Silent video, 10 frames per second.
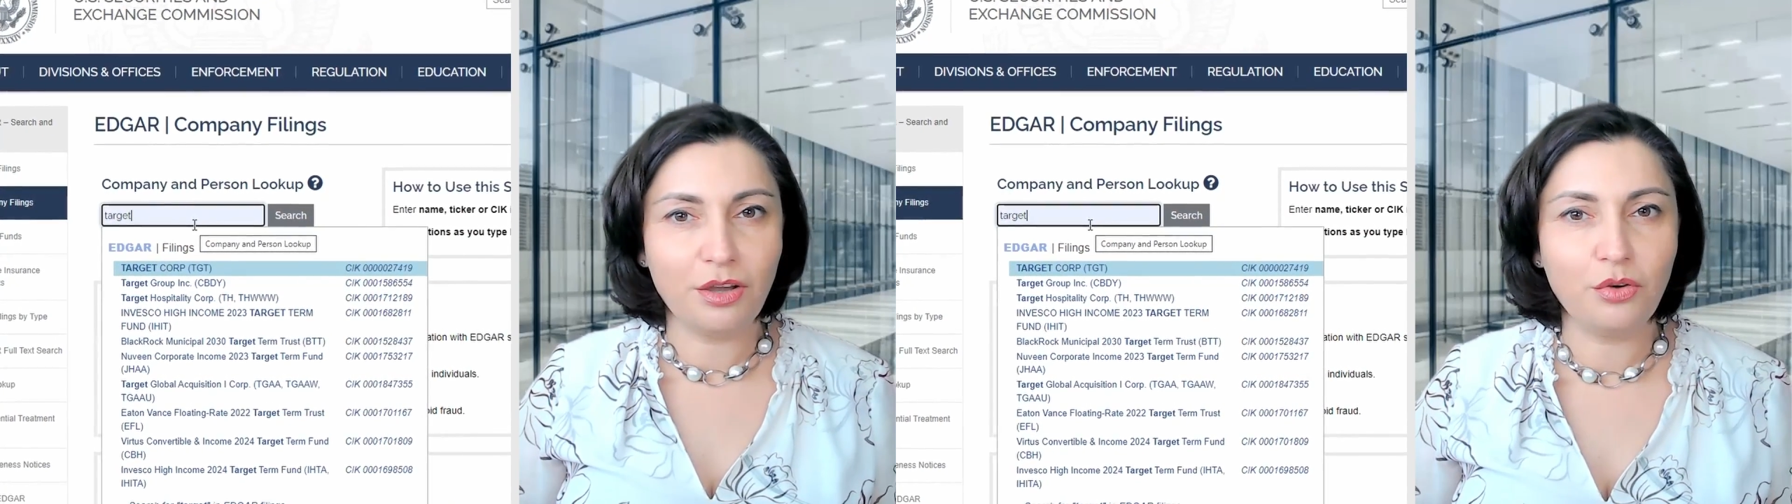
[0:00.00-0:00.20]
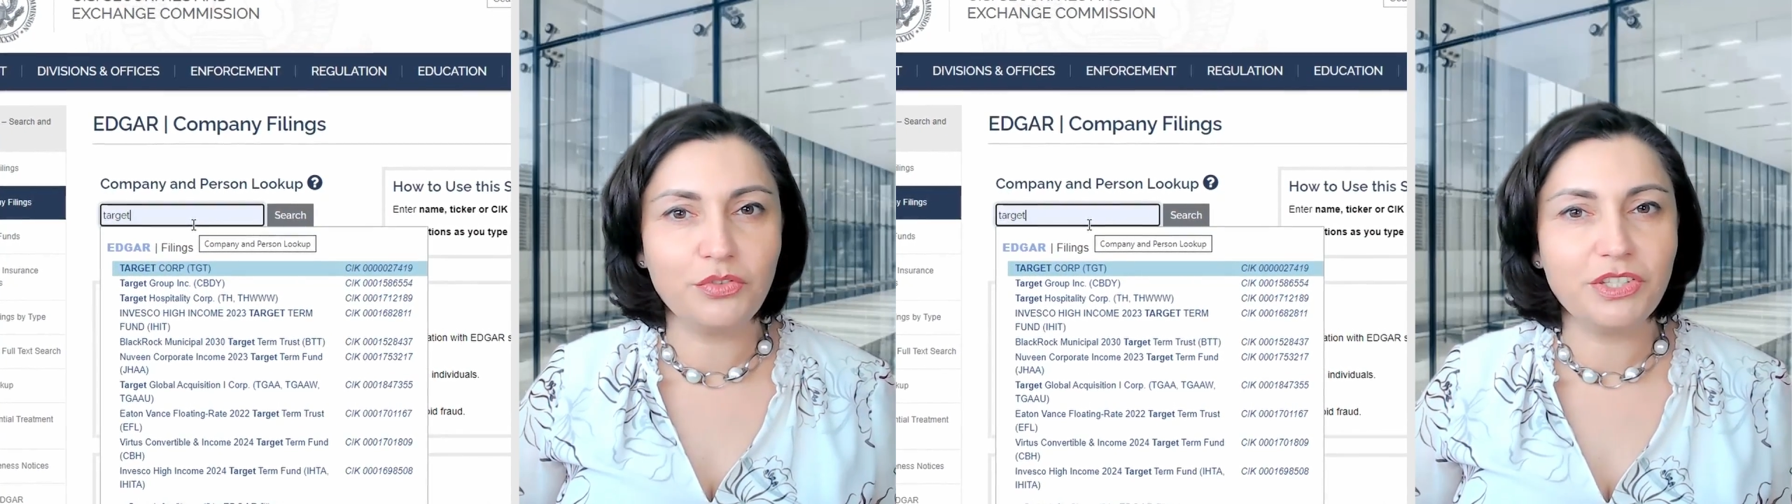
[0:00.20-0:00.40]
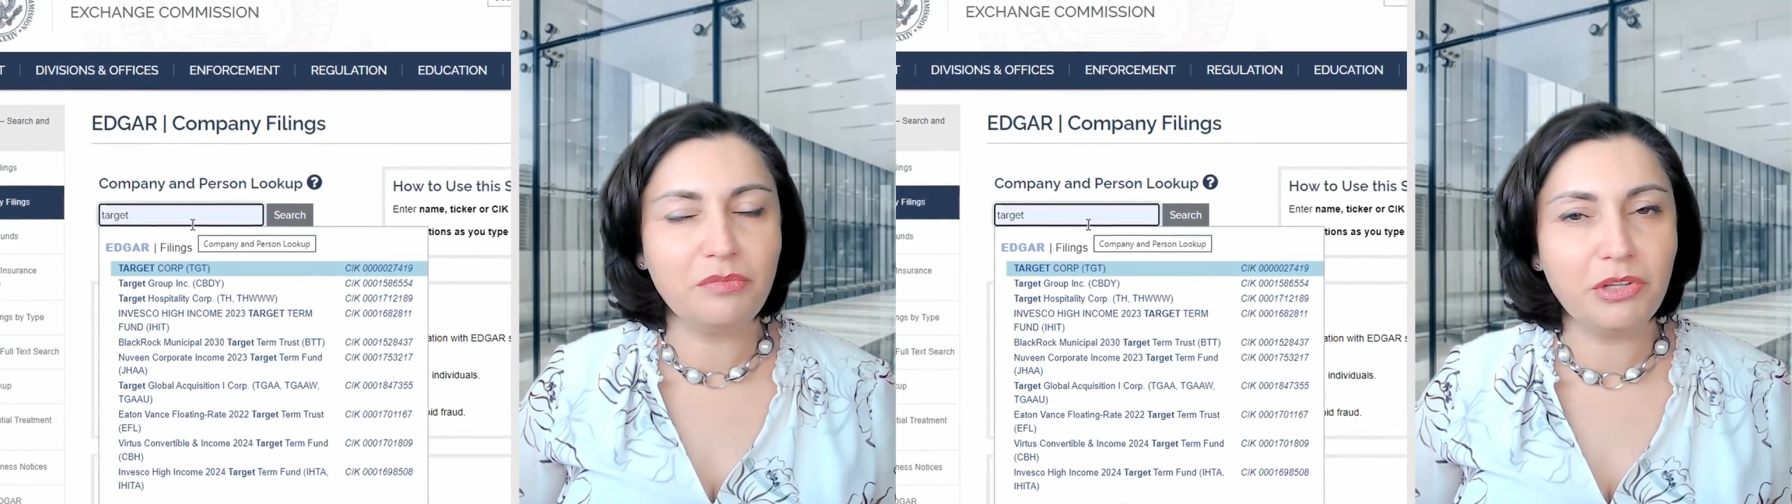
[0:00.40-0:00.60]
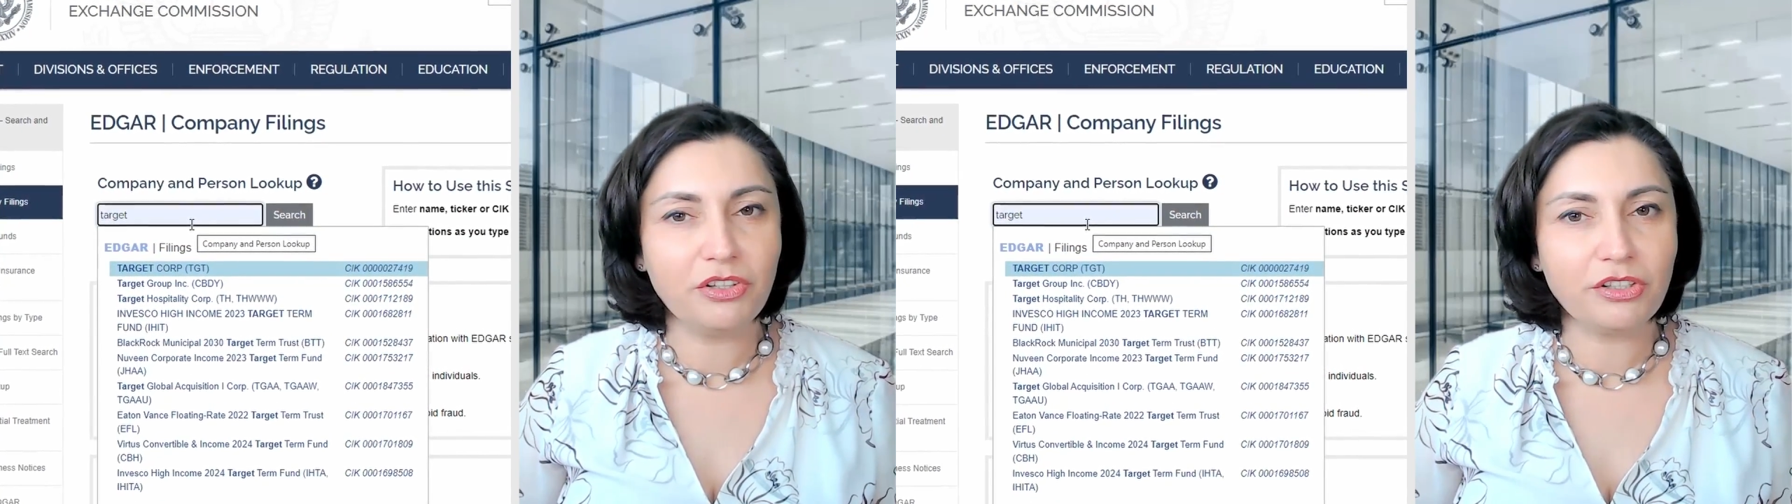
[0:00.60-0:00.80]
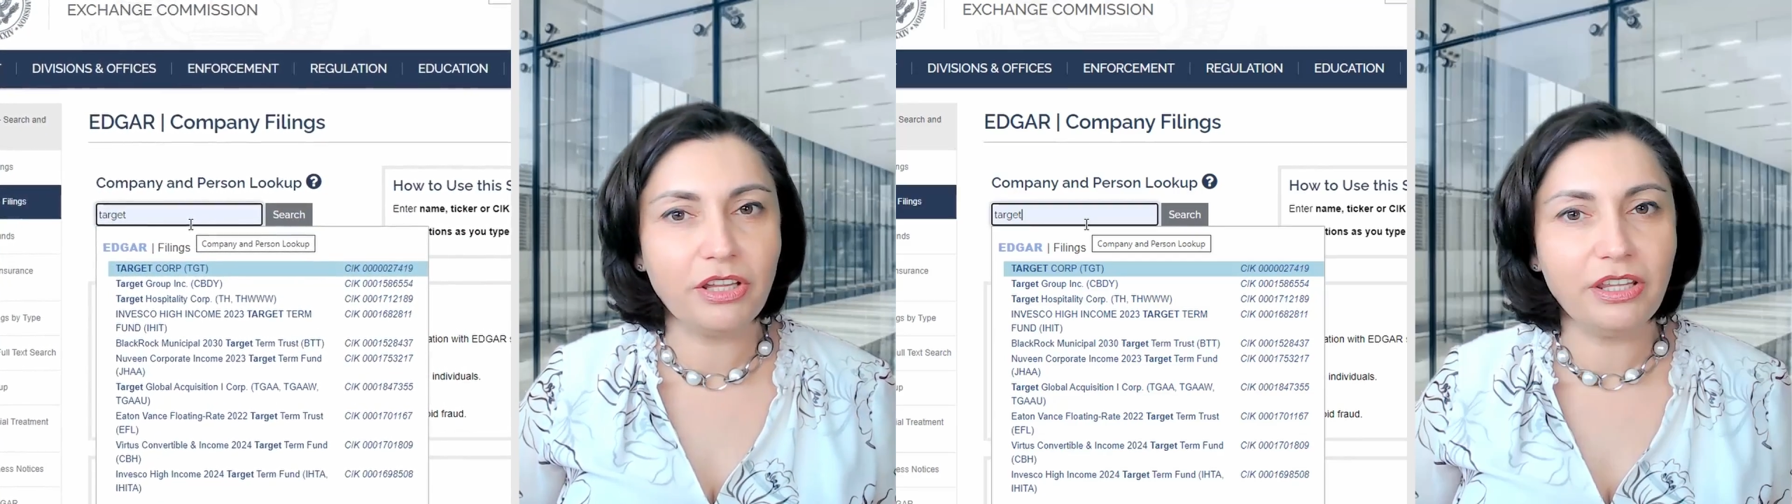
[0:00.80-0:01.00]
of
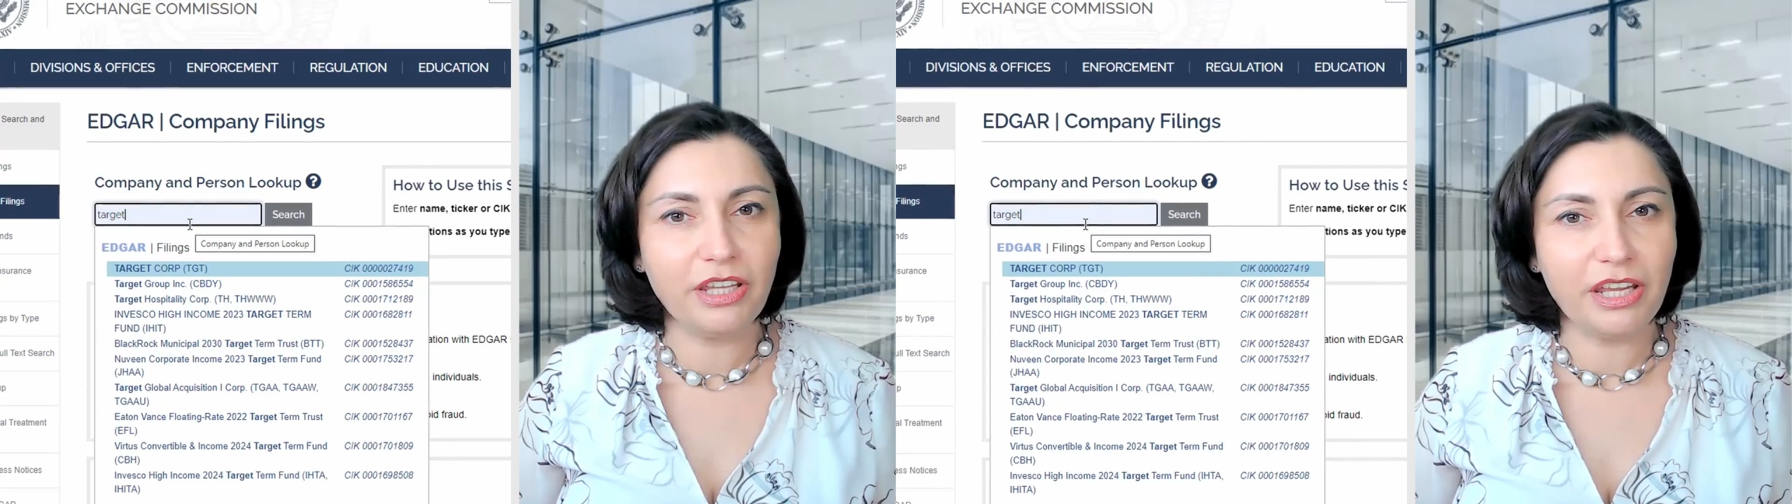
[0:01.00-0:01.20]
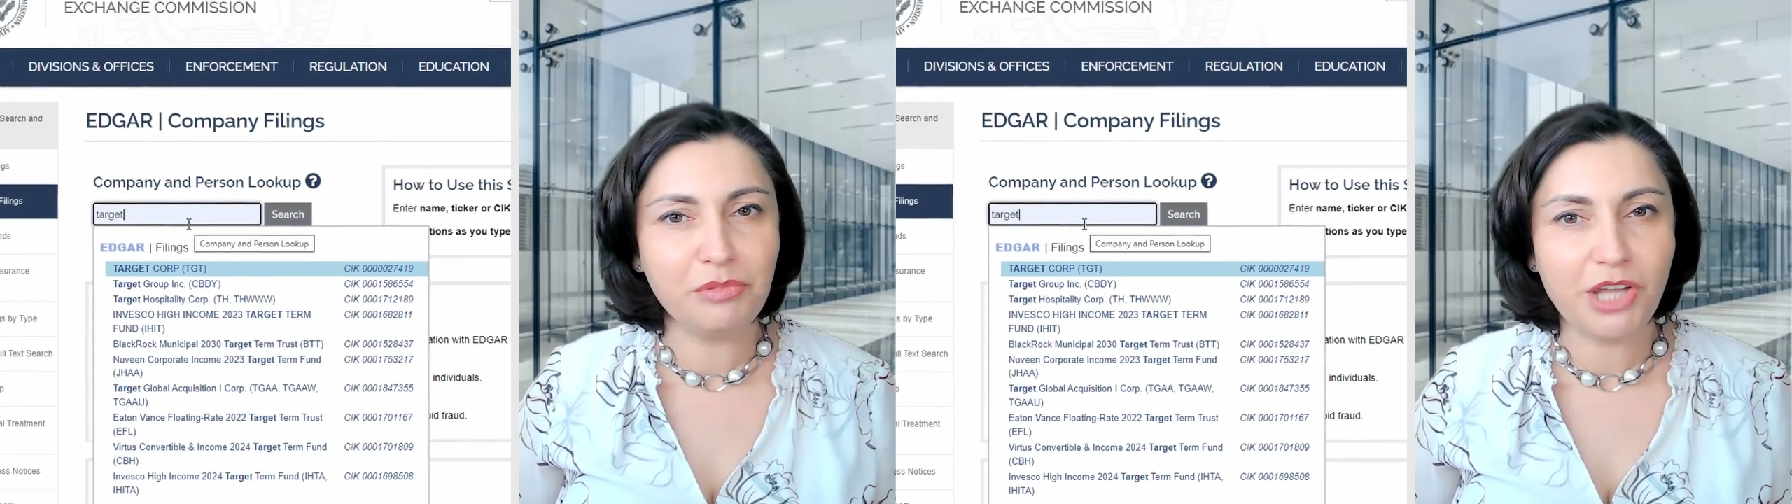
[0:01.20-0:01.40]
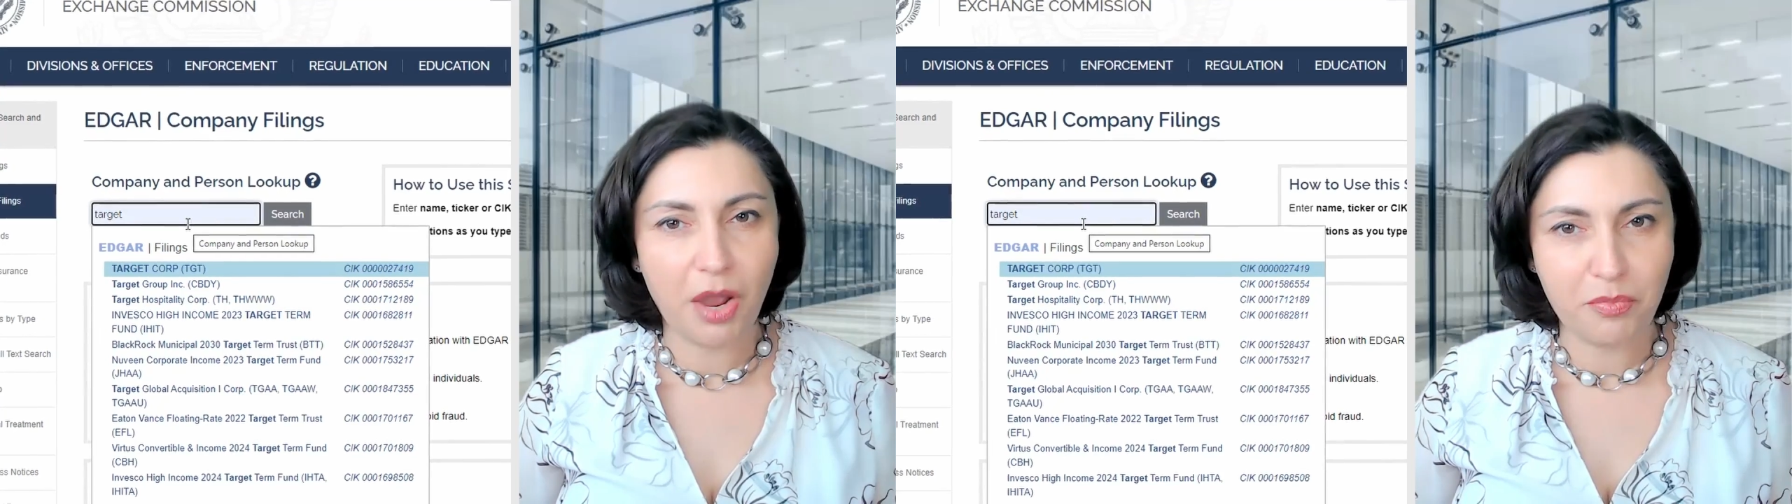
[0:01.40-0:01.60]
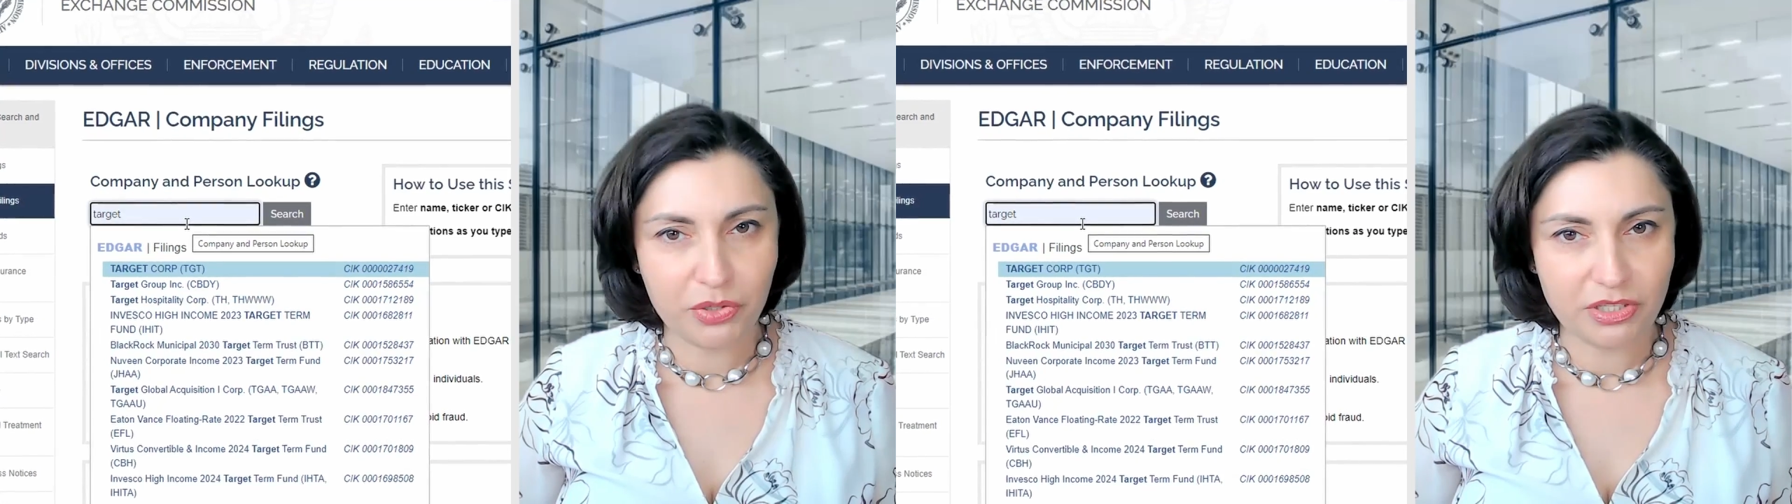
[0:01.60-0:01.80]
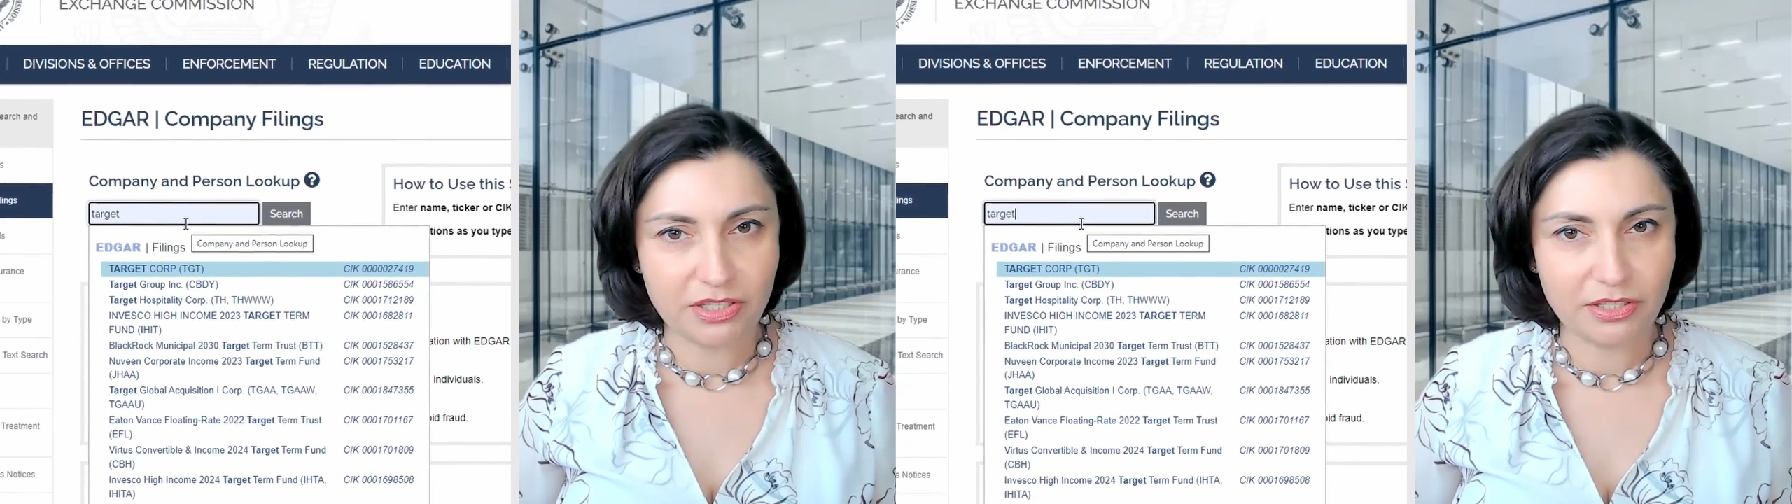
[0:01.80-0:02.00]
similarly named
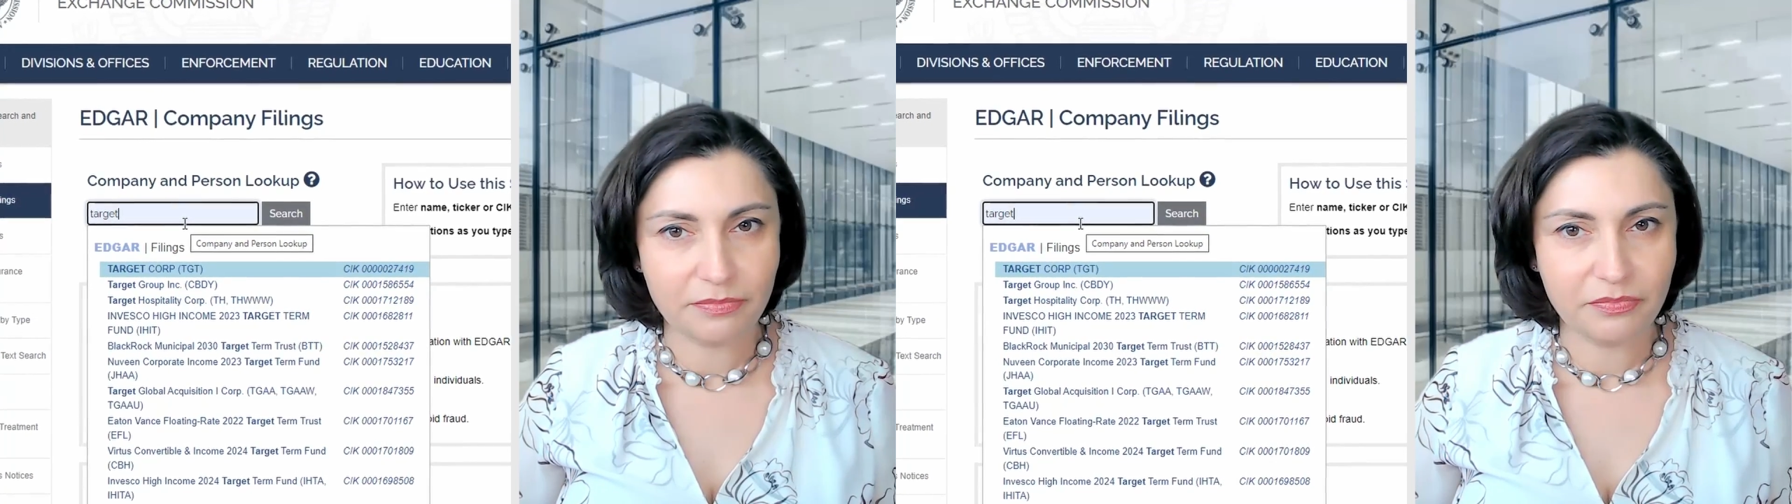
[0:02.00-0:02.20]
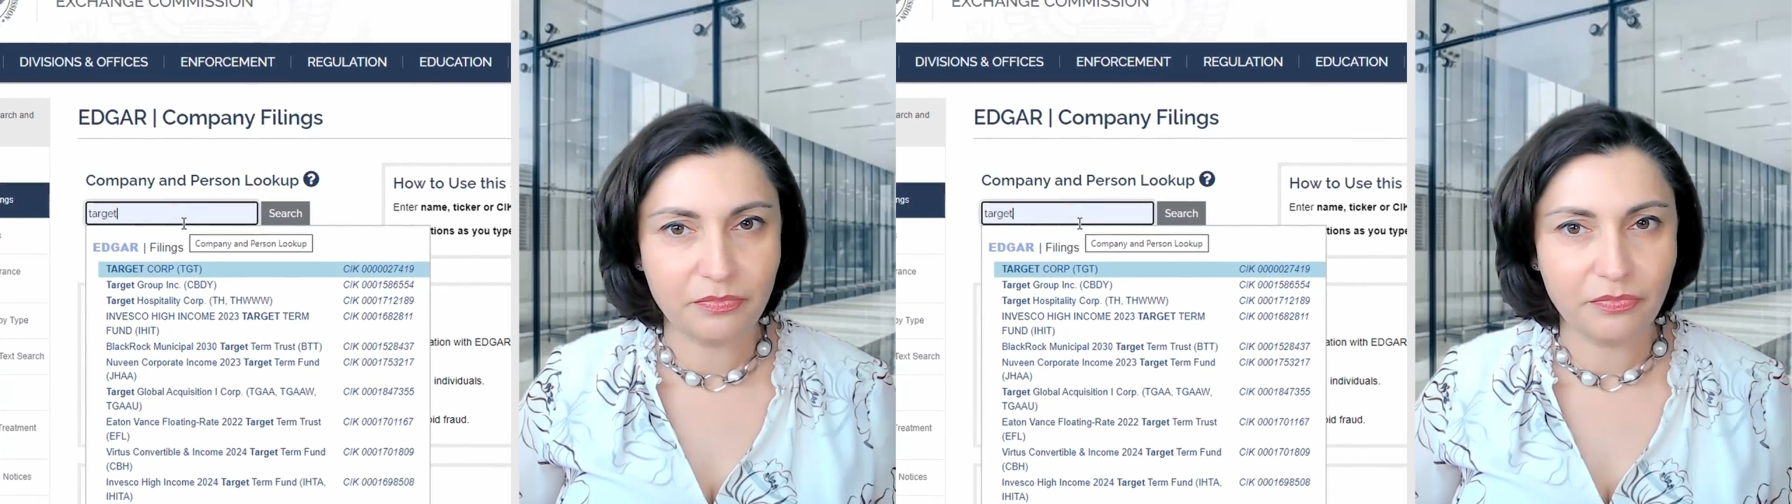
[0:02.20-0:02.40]
companies.